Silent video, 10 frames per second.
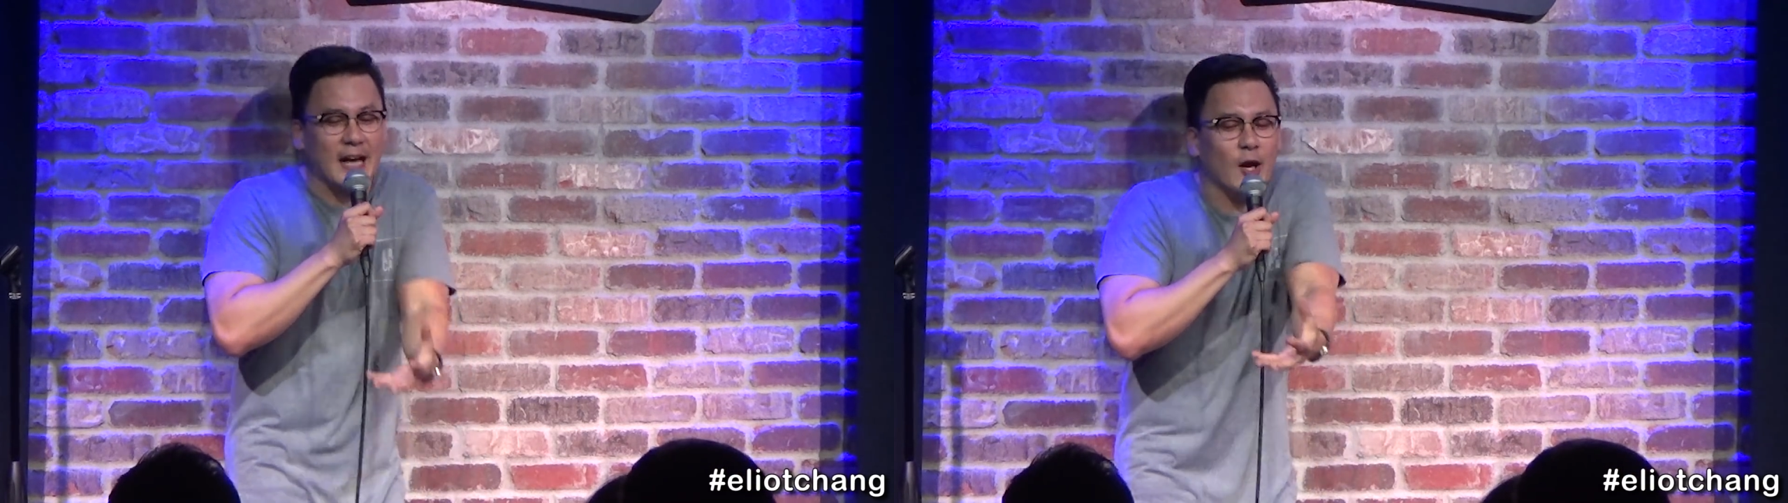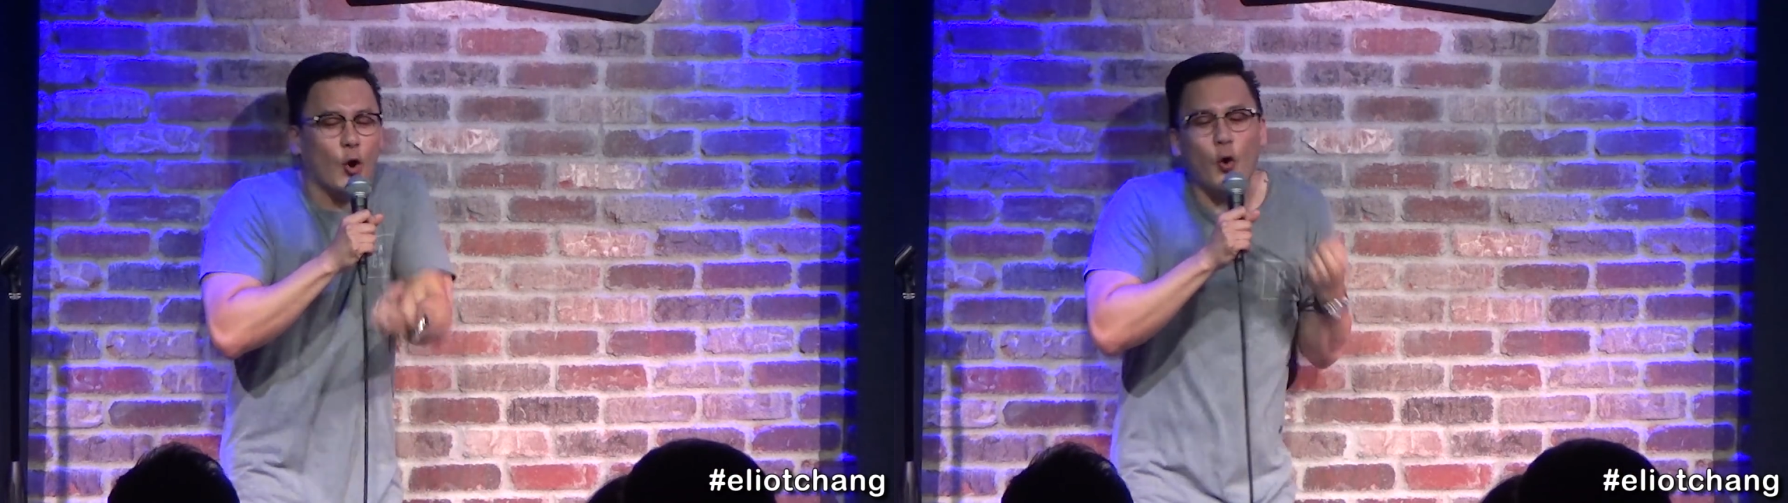
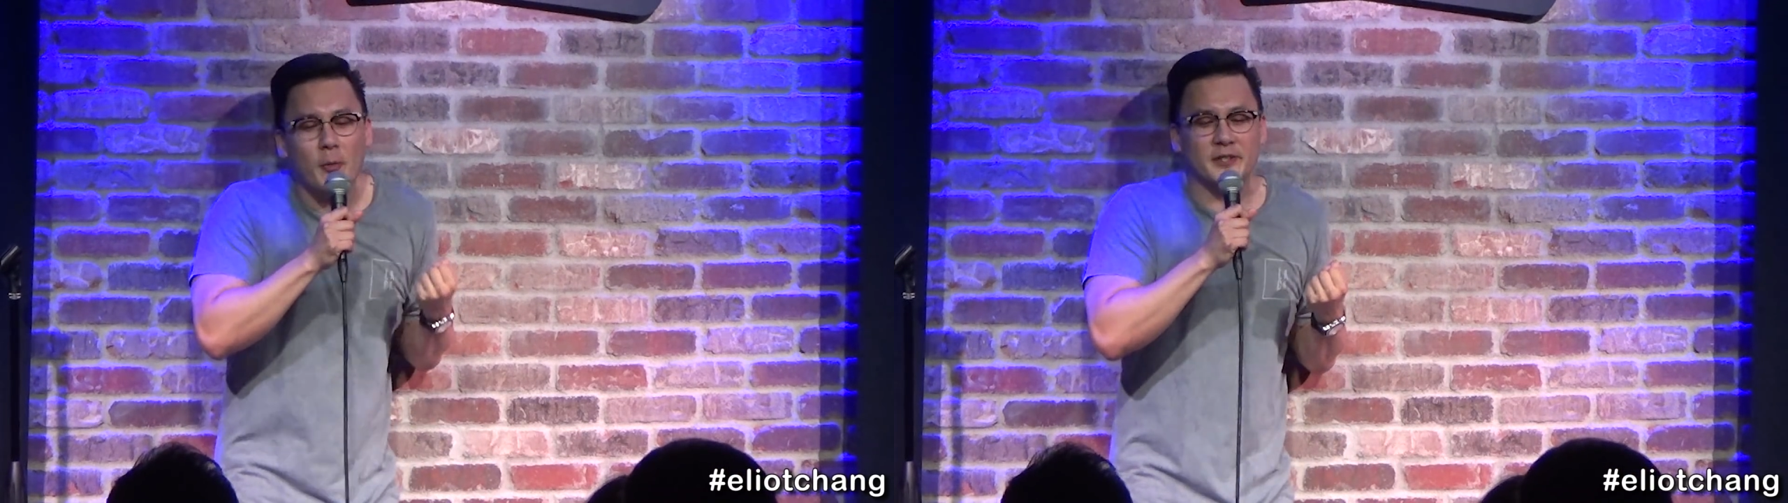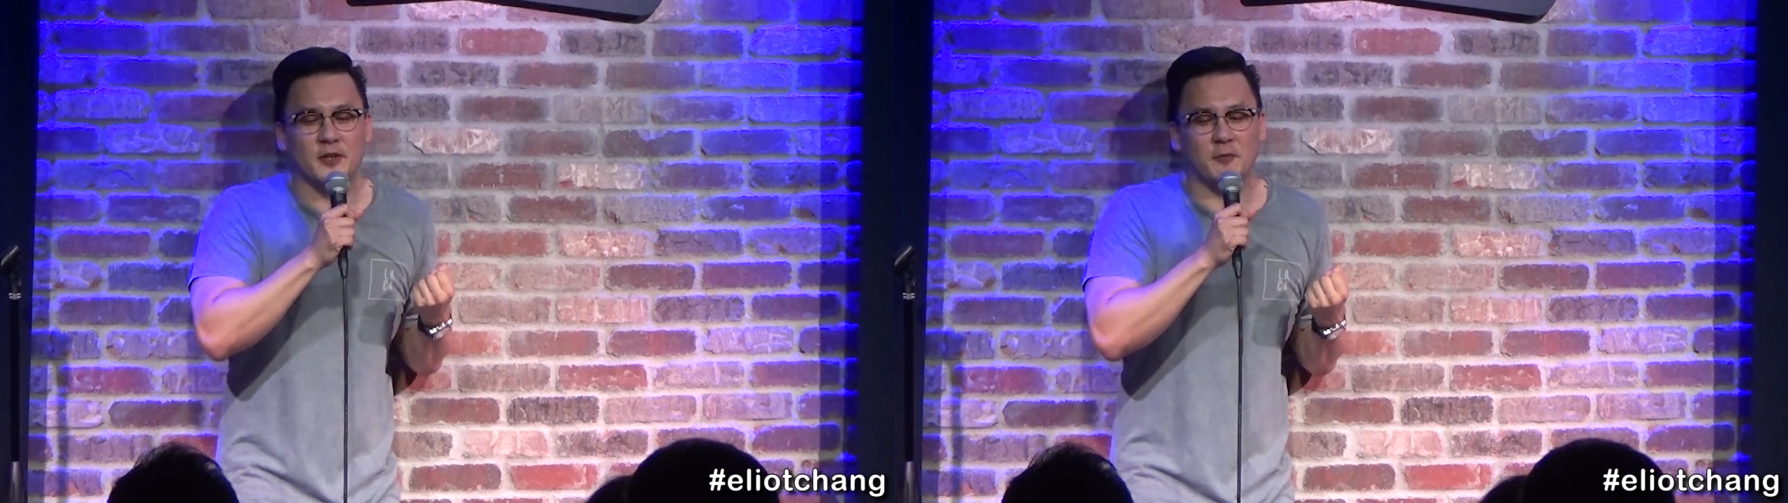I hold
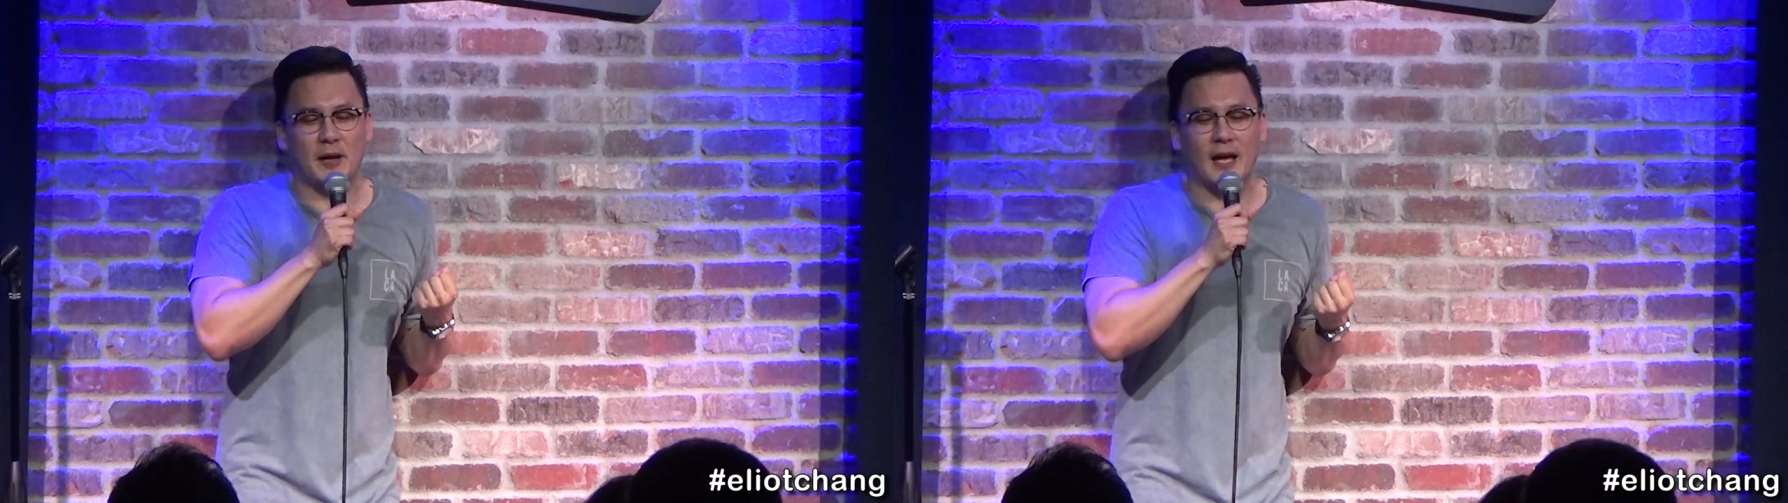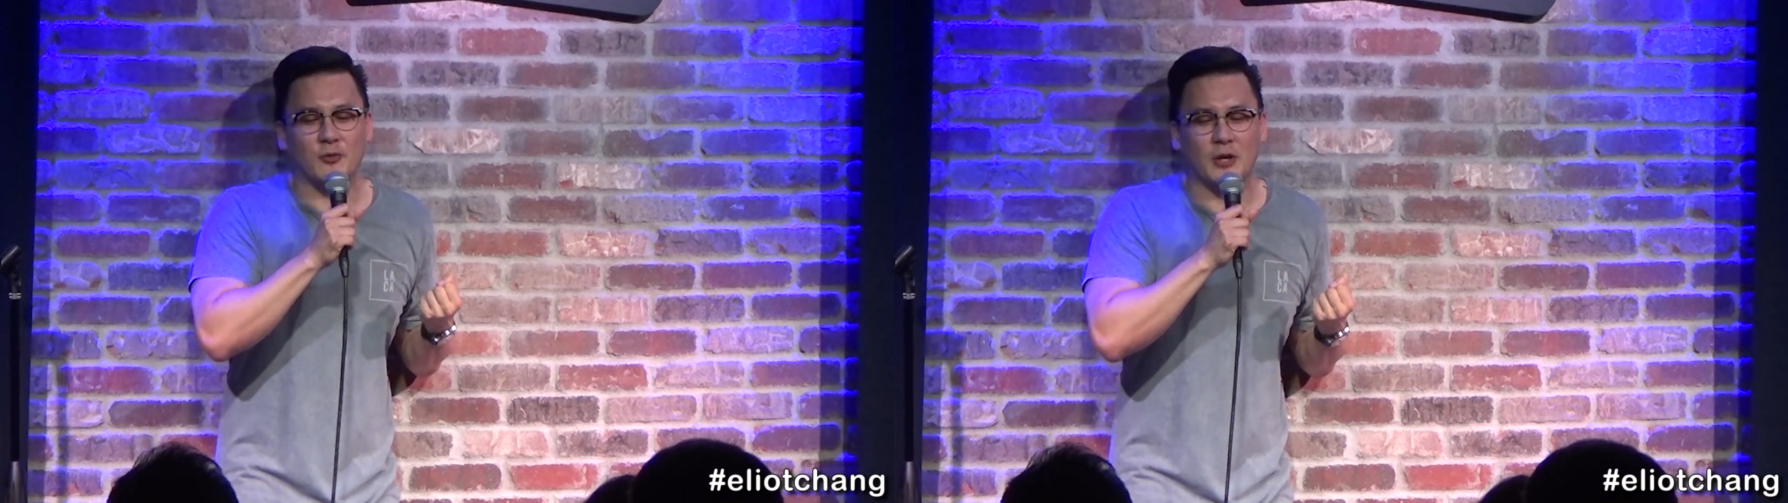myself
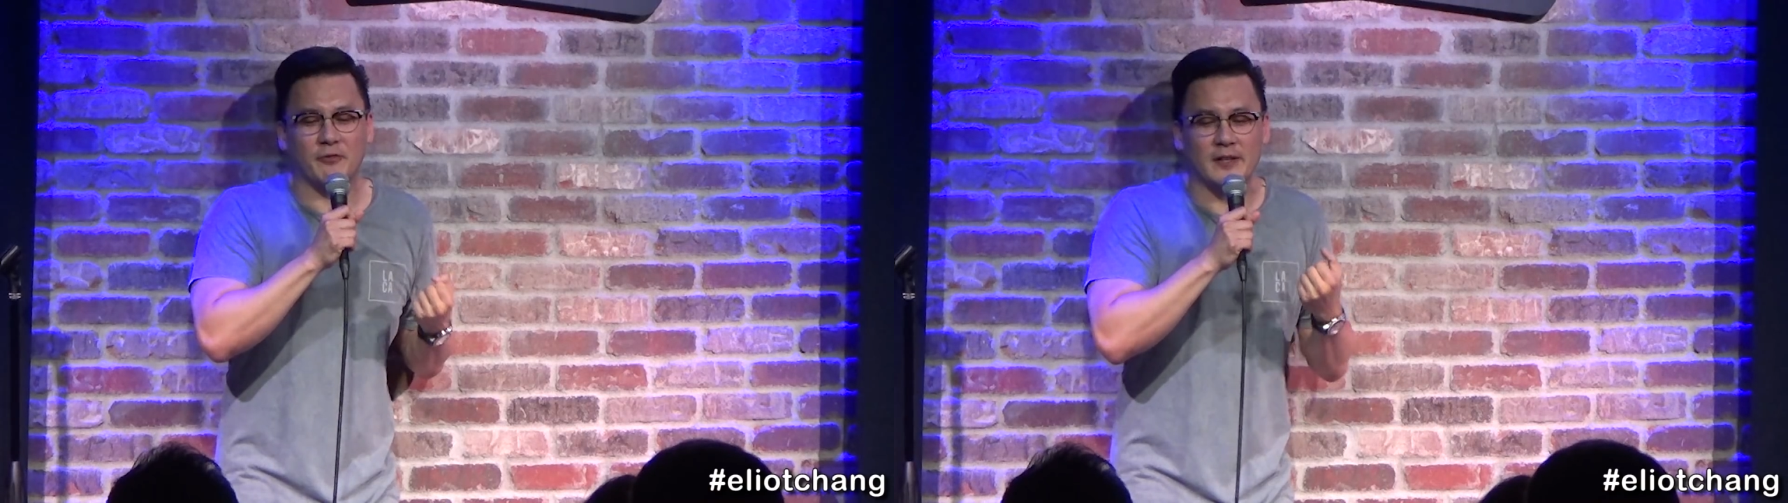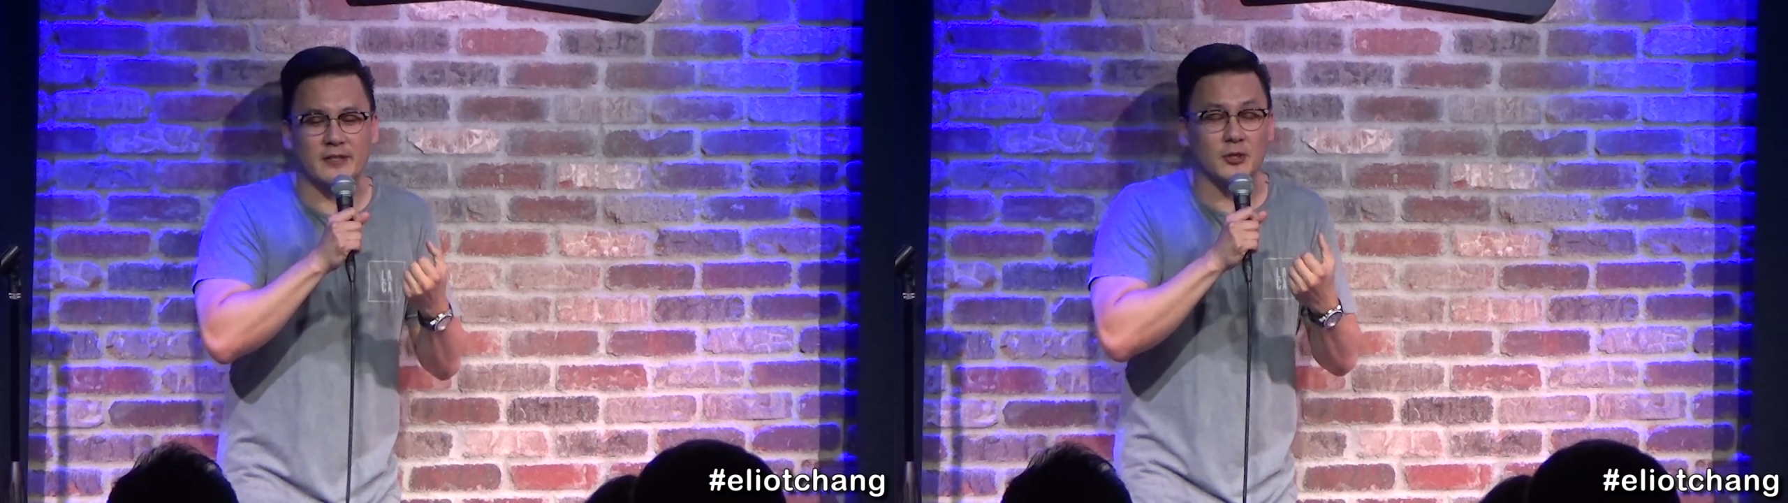back when I
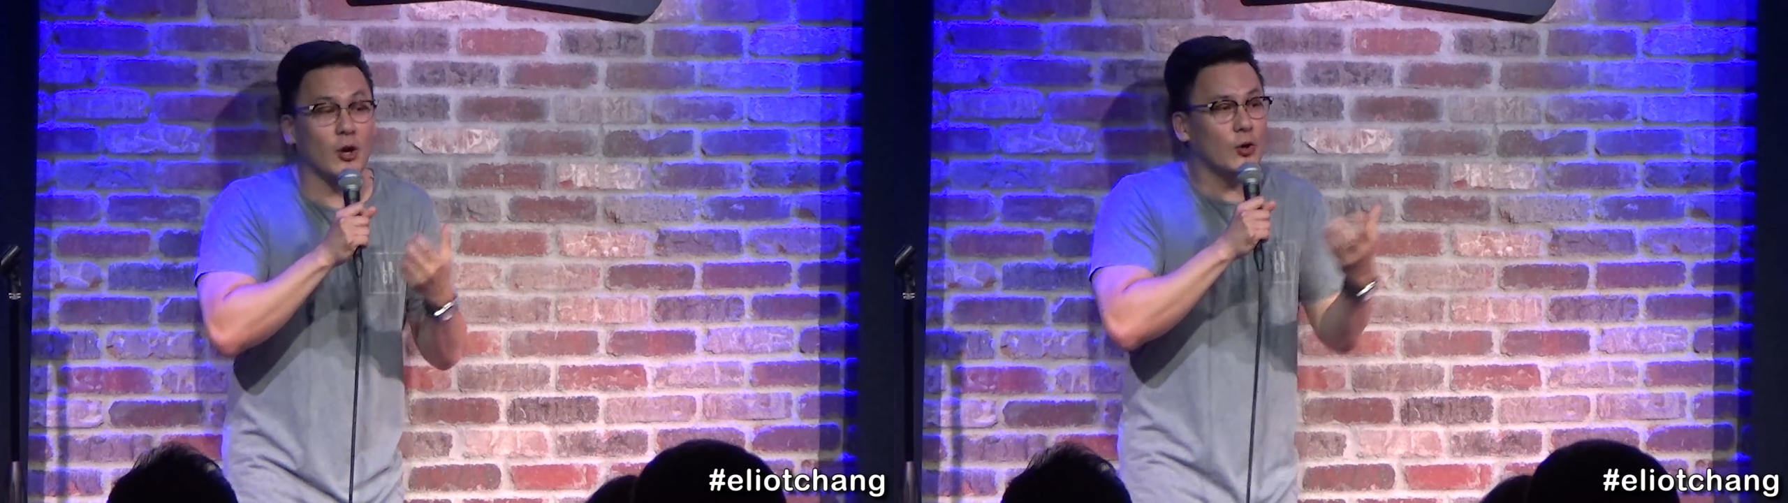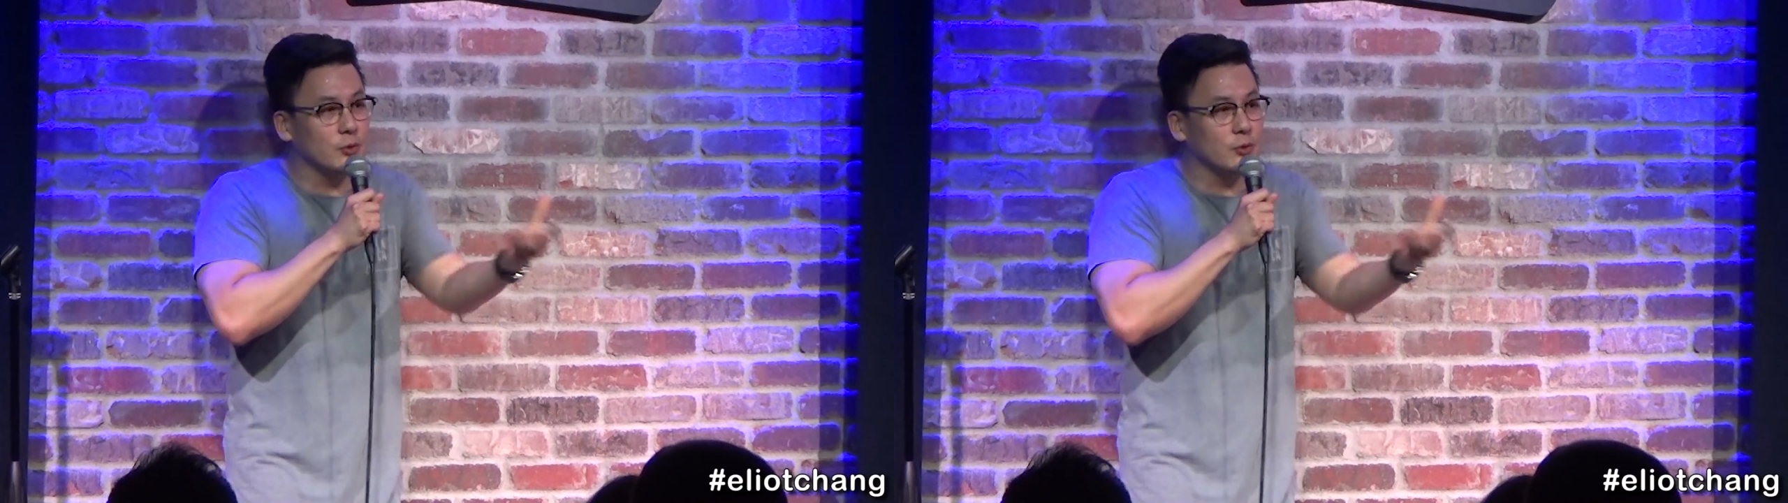find someone, oh,